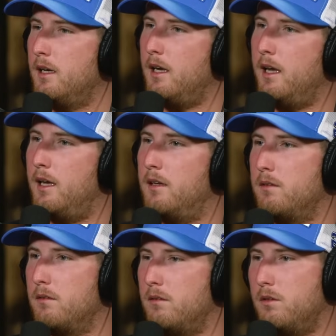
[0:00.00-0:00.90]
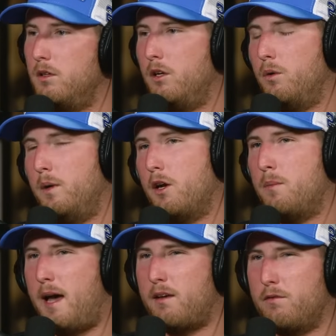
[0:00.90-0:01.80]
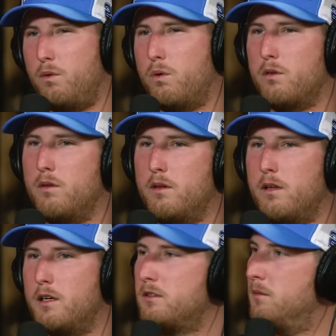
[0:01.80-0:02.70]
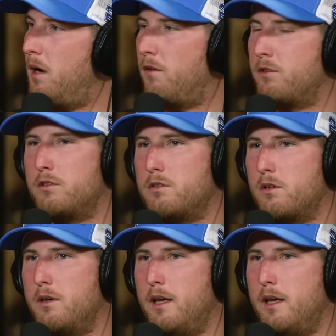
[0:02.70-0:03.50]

And, you know, we go back and forth and there's some offers thrown